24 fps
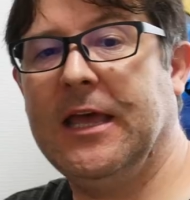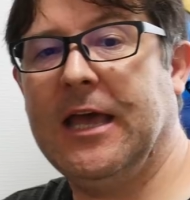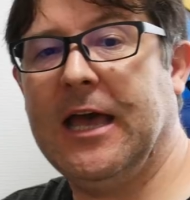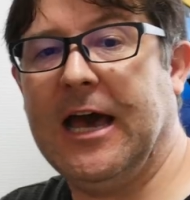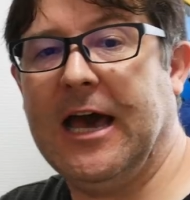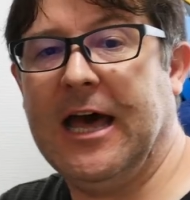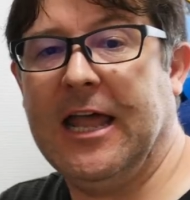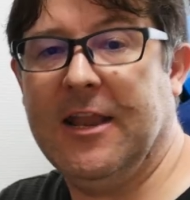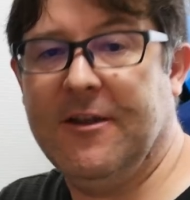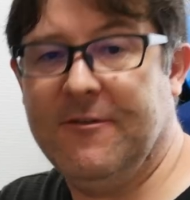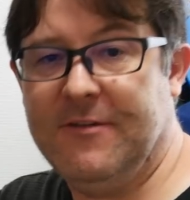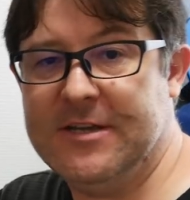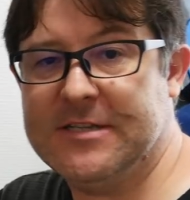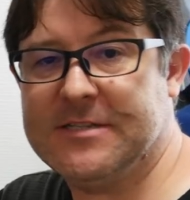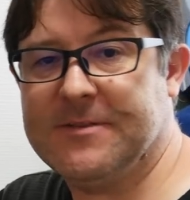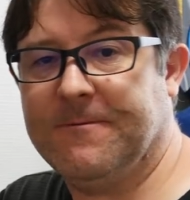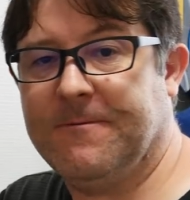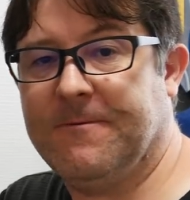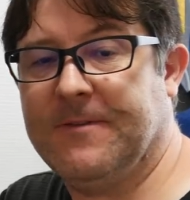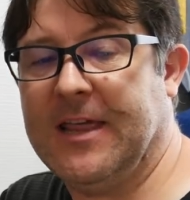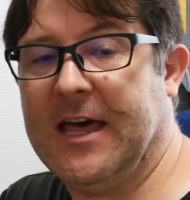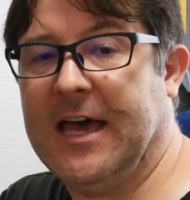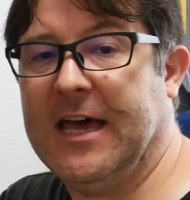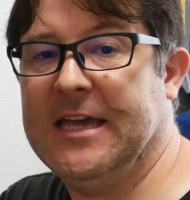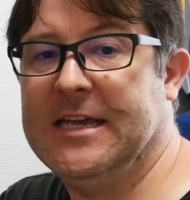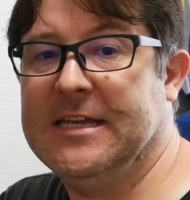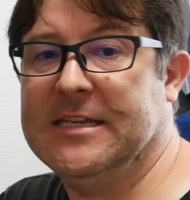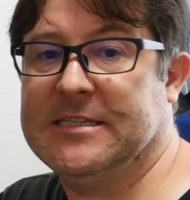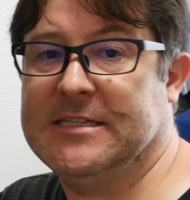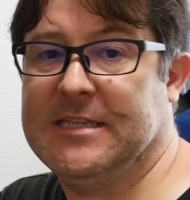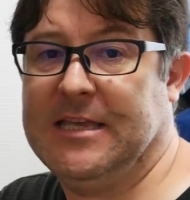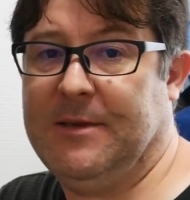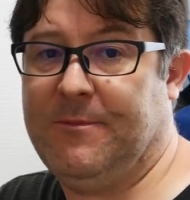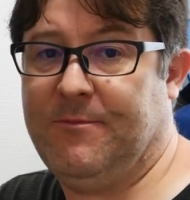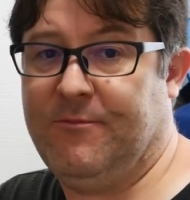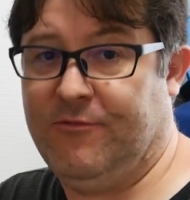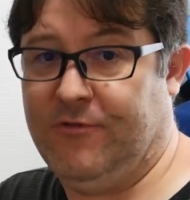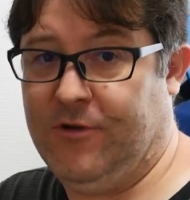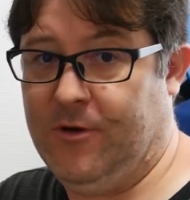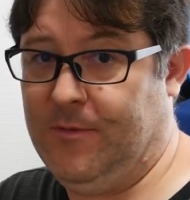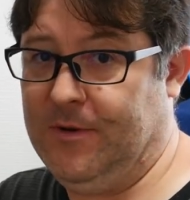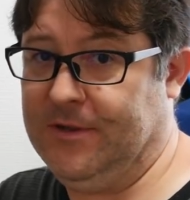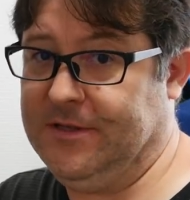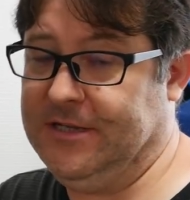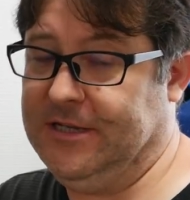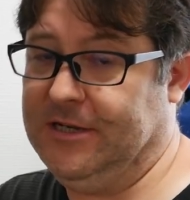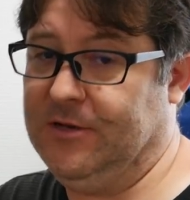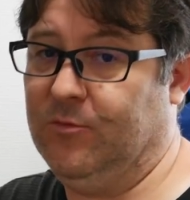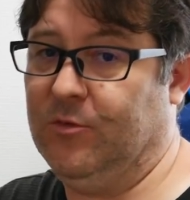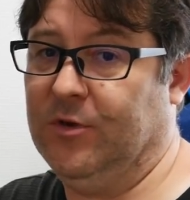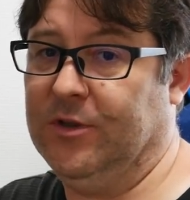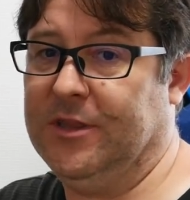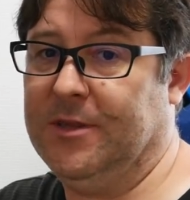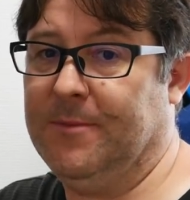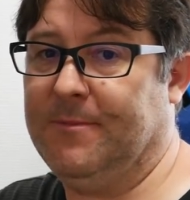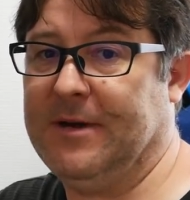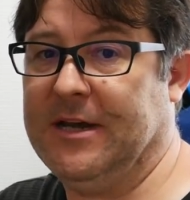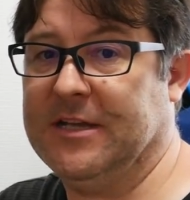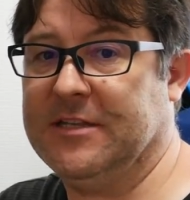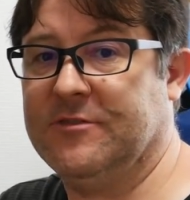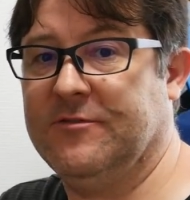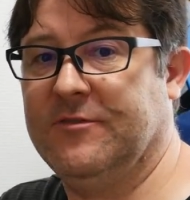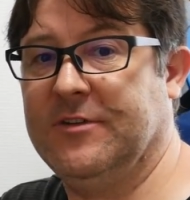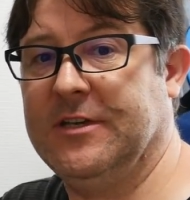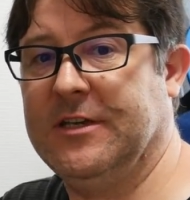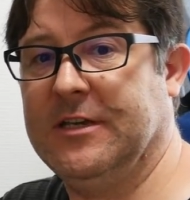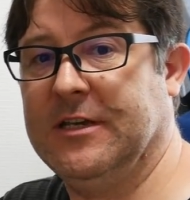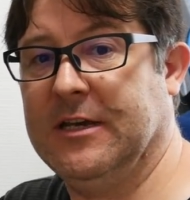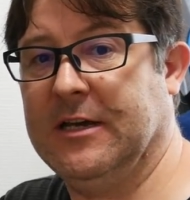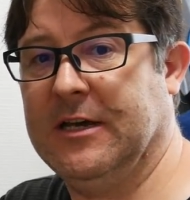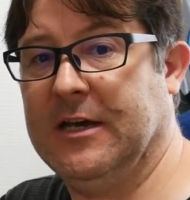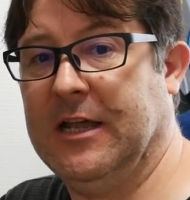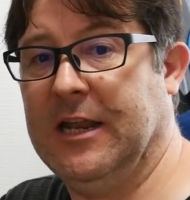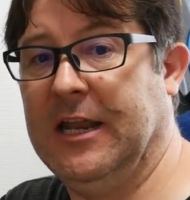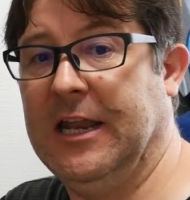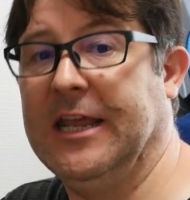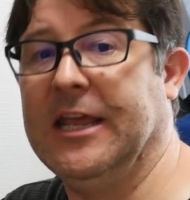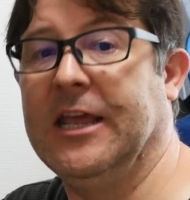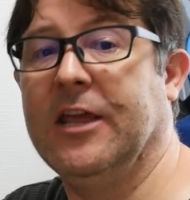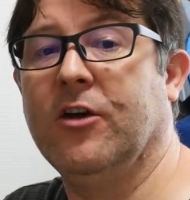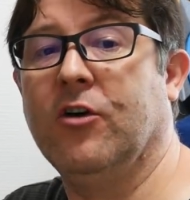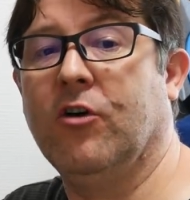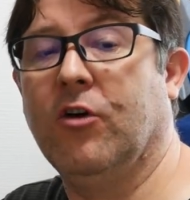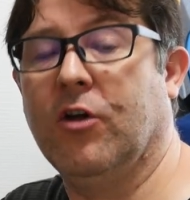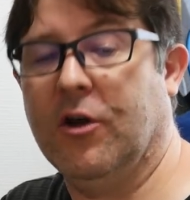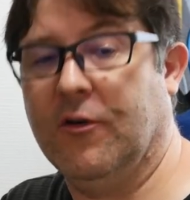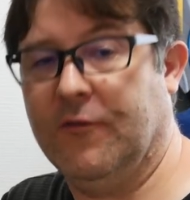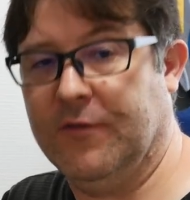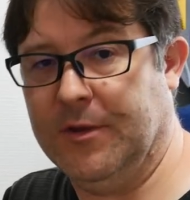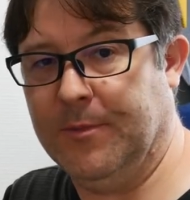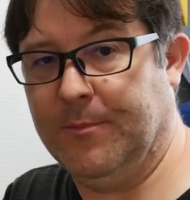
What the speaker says: And the reason for that is they probably didn't want the battery leaking all over the